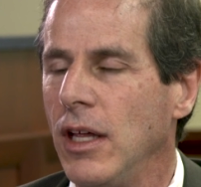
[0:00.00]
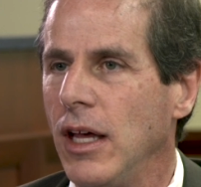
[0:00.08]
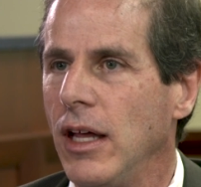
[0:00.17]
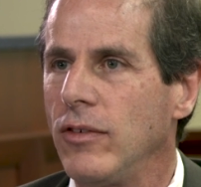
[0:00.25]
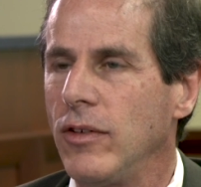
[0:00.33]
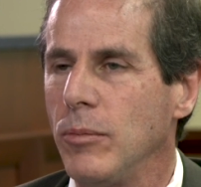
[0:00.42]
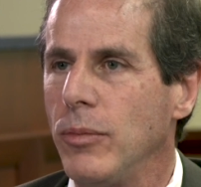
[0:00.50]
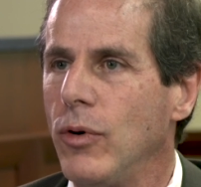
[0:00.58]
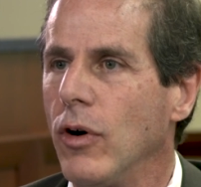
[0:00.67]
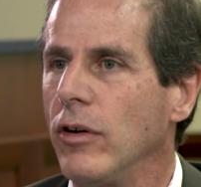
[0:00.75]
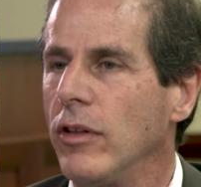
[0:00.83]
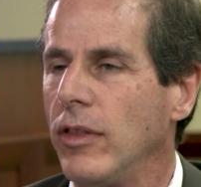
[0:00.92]
it's
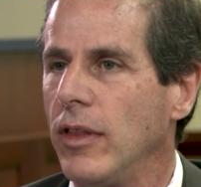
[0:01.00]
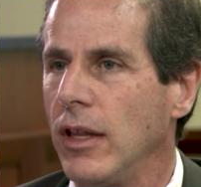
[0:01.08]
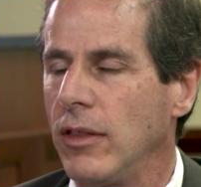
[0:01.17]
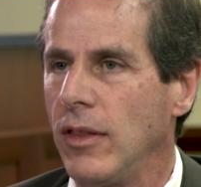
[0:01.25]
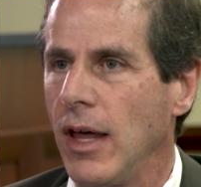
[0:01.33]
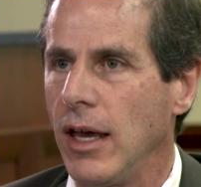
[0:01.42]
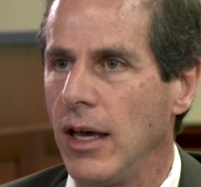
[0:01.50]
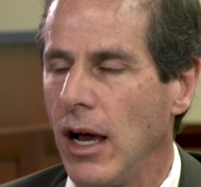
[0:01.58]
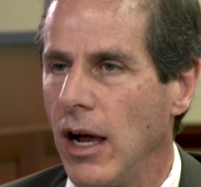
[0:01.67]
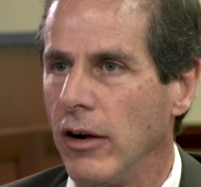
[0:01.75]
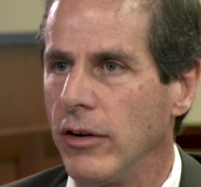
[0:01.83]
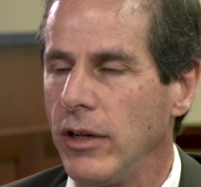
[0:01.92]
important that they
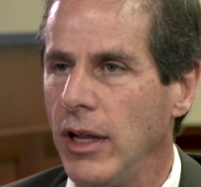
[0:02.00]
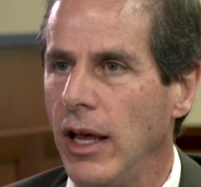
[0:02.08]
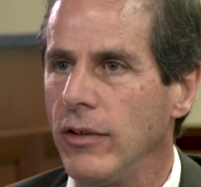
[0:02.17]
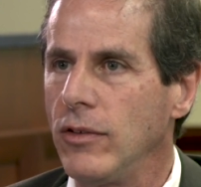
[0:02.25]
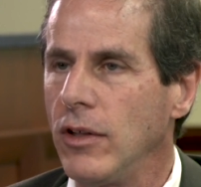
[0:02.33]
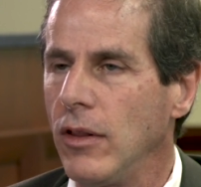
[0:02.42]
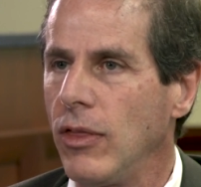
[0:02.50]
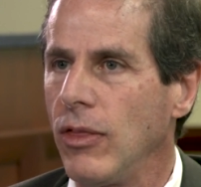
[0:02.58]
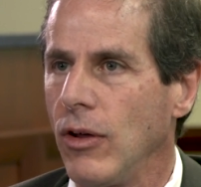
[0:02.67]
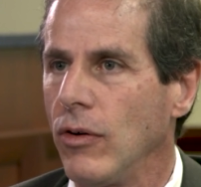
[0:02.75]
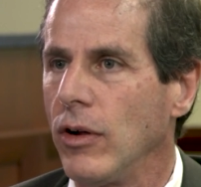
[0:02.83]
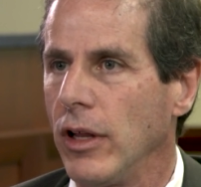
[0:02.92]
are tested
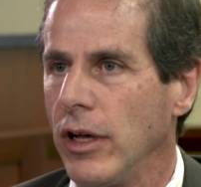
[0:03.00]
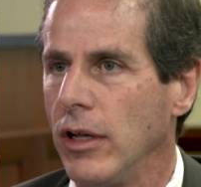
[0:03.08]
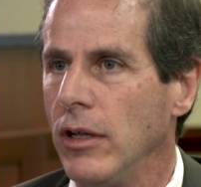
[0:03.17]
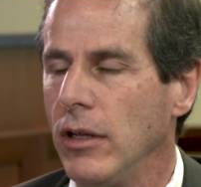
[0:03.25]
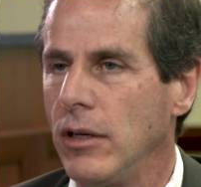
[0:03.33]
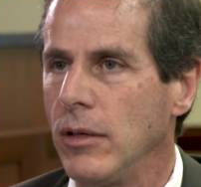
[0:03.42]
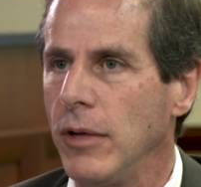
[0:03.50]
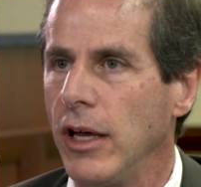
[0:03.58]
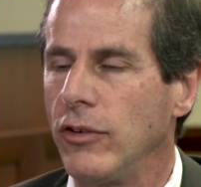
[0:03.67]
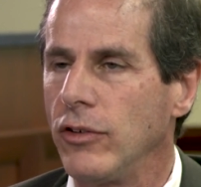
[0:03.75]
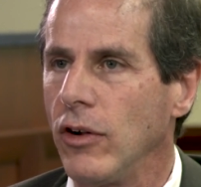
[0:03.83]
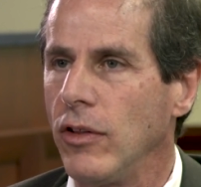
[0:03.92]
thoroughly to
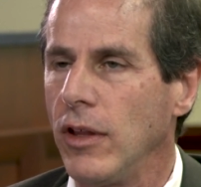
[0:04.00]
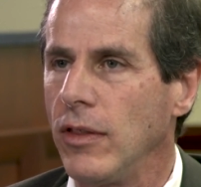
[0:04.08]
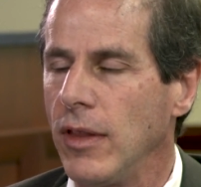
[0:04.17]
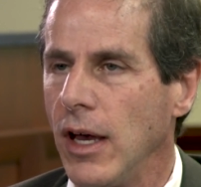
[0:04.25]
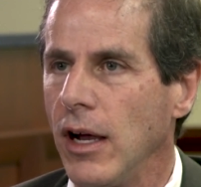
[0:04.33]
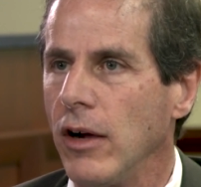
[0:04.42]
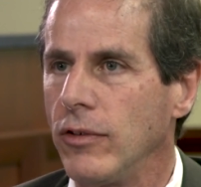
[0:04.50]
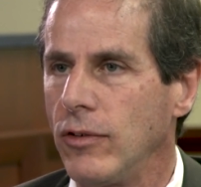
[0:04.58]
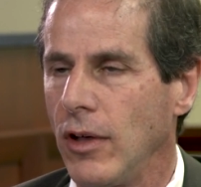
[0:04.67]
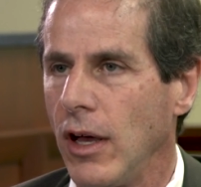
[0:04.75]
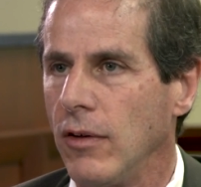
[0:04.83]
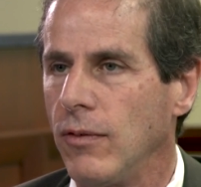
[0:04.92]
make sure that they are
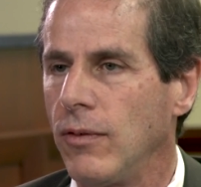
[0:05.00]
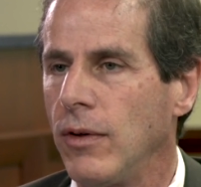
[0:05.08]
safe.